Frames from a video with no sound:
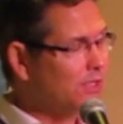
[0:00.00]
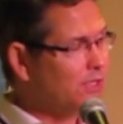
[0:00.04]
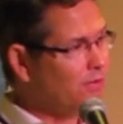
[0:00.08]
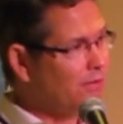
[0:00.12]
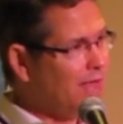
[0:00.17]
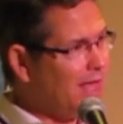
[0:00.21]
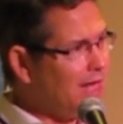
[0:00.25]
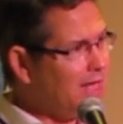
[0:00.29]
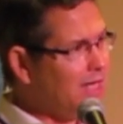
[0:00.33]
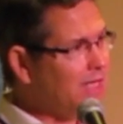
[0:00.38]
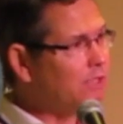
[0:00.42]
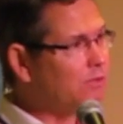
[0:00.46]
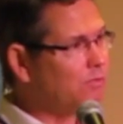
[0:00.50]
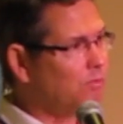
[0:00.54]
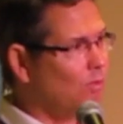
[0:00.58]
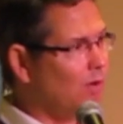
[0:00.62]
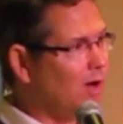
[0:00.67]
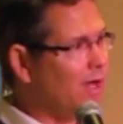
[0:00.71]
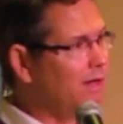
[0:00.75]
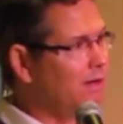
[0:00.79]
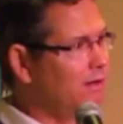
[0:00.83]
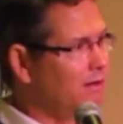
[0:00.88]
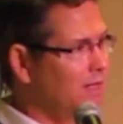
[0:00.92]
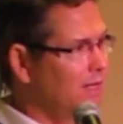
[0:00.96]
So that is
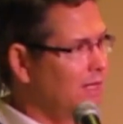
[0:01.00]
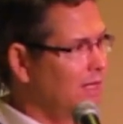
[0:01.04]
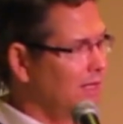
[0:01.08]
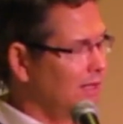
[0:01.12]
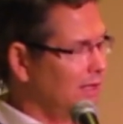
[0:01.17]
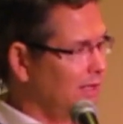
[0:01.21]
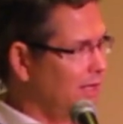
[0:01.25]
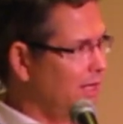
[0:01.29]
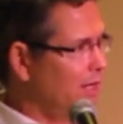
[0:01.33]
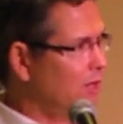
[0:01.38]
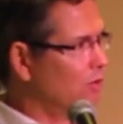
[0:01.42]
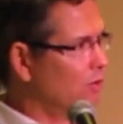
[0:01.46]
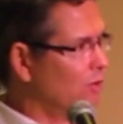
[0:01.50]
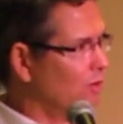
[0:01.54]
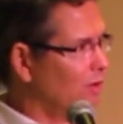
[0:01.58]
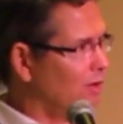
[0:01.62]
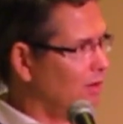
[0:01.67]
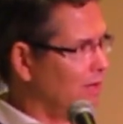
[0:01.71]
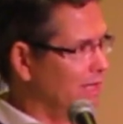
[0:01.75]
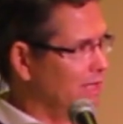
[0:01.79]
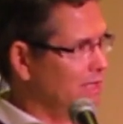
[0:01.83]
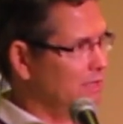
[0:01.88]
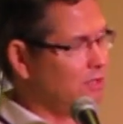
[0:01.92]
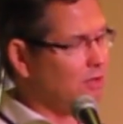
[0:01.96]
one
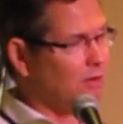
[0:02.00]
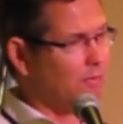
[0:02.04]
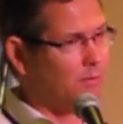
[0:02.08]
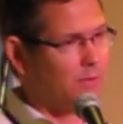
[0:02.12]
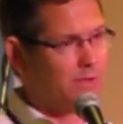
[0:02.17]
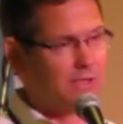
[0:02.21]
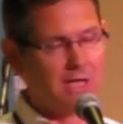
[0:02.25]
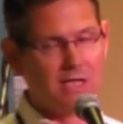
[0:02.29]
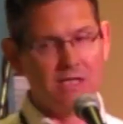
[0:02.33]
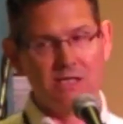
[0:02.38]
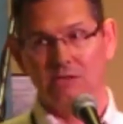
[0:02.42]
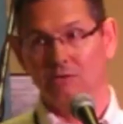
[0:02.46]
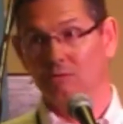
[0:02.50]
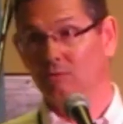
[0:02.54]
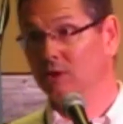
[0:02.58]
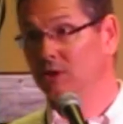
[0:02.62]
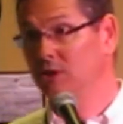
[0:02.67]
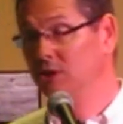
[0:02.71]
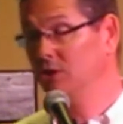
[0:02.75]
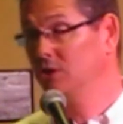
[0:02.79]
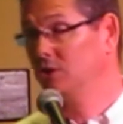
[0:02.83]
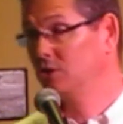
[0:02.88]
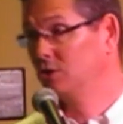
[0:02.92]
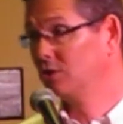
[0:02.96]
literal interpretation,
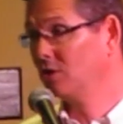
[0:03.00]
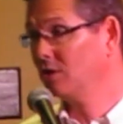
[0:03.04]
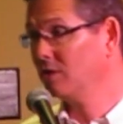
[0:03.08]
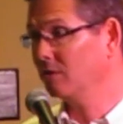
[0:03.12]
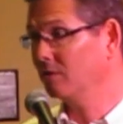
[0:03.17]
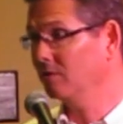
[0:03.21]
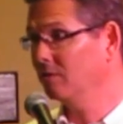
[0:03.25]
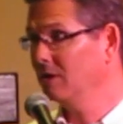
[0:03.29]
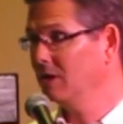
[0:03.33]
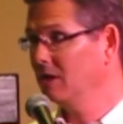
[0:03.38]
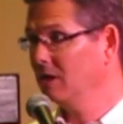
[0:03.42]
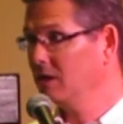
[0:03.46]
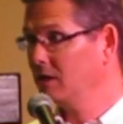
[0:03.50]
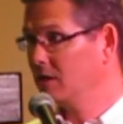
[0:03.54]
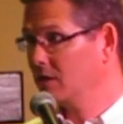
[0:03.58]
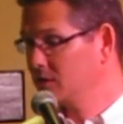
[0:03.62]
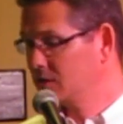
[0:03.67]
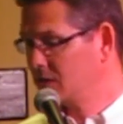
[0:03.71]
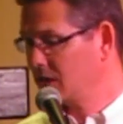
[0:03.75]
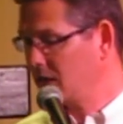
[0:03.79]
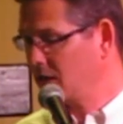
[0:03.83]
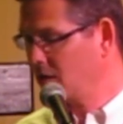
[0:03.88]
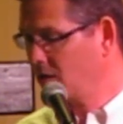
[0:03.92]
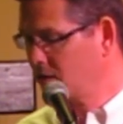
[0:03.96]
which is true,
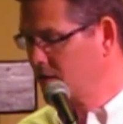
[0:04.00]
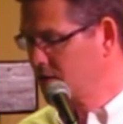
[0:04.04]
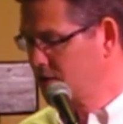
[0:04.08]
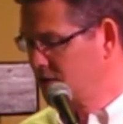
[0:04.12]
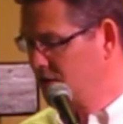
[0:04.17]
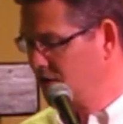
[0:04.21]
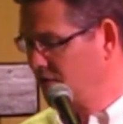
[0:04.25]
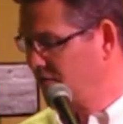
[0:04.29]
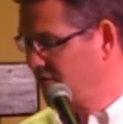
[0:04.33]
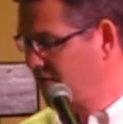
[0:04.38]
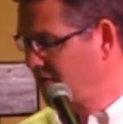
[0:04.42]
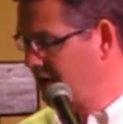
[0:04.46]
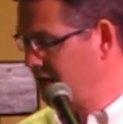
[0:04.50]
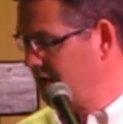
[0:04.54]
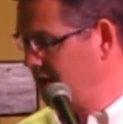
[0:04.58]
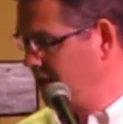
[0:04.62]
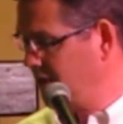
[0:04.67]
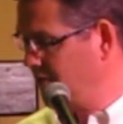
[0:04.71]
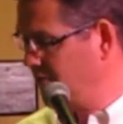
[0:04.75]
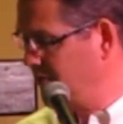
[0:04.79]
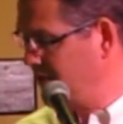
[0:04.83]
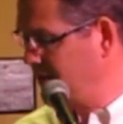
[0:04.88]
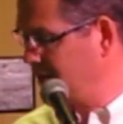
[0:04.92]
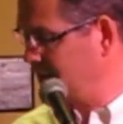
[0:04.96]
because they are still
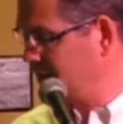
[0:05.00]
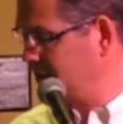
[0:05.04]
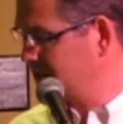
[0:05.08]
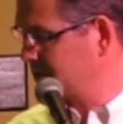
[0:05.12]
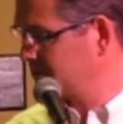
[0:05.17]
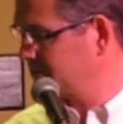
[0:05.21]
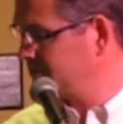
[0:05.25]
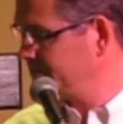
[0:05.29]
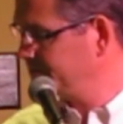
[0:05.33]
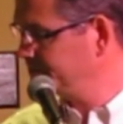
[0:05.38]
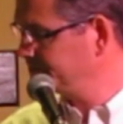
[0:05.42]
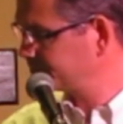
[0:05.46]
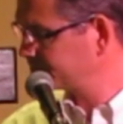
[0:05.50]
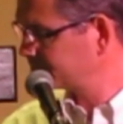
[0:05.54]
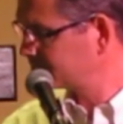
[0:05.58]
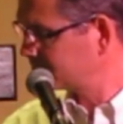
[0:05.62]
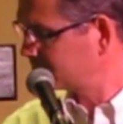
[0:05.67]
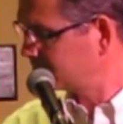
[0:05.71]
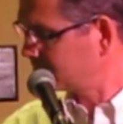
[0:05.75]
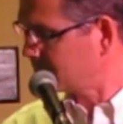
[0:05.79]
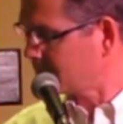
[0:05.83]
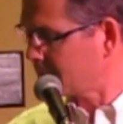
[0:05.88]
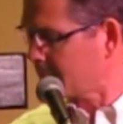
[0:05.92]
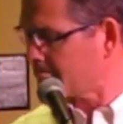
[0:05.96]
fighting over this.
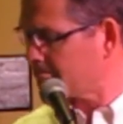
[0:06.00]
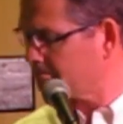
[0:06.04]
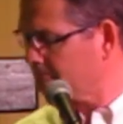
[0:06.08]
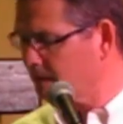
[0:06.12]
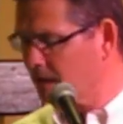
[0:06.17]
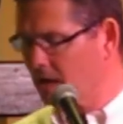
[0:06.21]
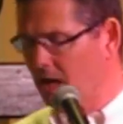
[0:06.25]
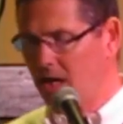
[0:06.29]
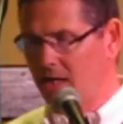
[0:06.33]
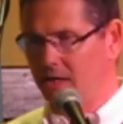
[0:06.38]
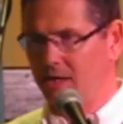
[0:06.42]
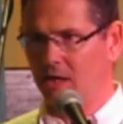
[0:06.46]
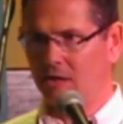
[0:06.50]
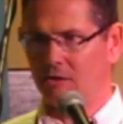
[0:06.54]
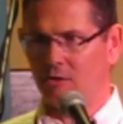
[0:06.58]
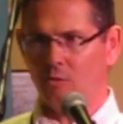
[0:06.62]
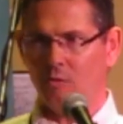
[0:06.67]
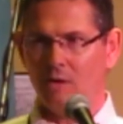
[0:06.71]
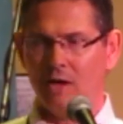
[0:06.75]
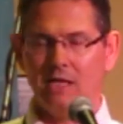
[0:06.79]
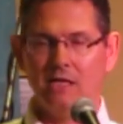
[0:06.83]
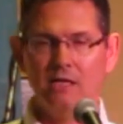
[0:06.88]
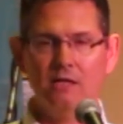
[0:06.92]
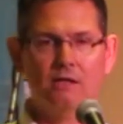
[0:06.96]

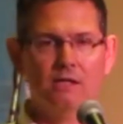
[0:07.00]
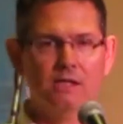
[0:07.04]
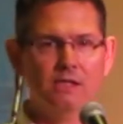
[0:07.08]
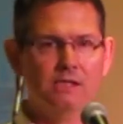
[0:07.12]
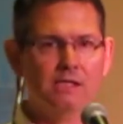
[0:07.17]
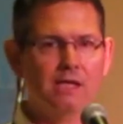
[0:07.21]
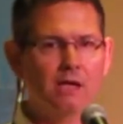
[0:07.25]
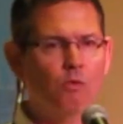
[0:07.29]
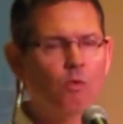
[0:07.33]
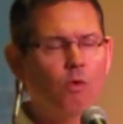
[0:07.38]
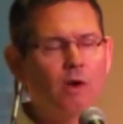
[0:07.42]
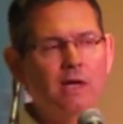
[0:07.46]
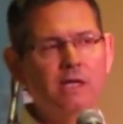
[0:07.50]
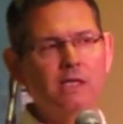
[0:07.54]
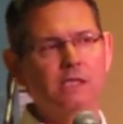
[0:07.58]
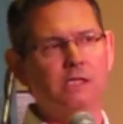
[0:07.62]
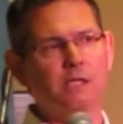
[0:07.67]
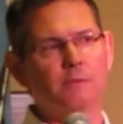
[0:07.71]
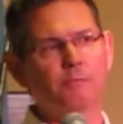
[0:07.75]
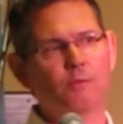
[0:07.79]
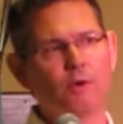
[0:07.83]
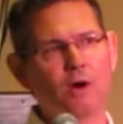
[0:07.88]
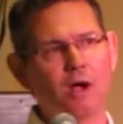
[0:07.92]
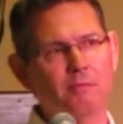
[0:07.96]
Another way you could say, what
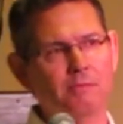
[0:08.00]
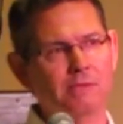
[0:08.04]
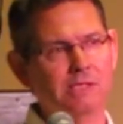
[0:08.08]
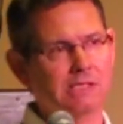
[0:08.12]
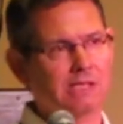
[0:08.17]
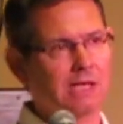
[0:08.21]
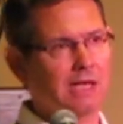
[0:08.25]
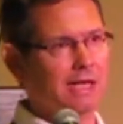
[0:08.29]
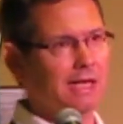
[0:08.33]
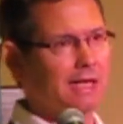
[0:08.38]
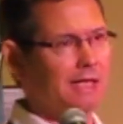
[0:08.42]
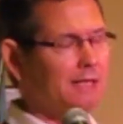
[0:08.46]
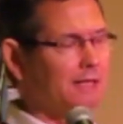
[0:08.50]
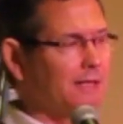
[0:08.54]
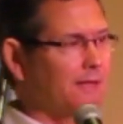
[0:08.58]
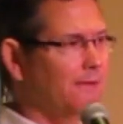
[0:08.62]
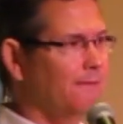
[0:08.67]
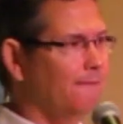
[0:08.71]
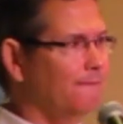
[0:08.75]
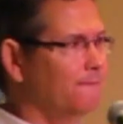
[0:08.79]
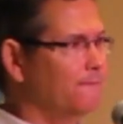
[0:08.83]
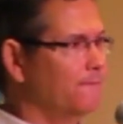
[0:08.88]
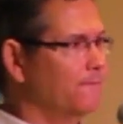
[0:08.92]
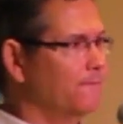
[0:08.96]
is the promised land?